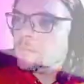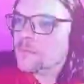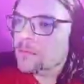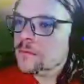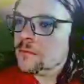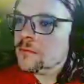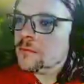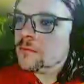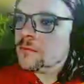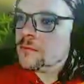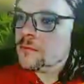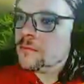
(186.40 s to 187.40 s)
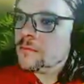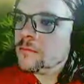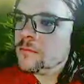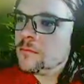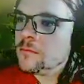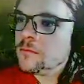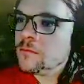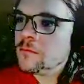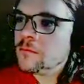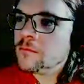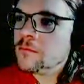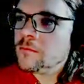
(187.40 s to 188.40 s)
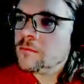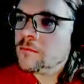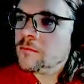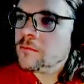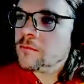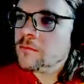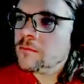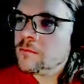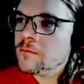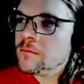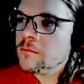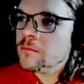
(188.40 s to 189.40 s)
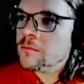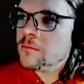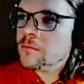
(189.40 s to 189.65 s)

Nothing is said.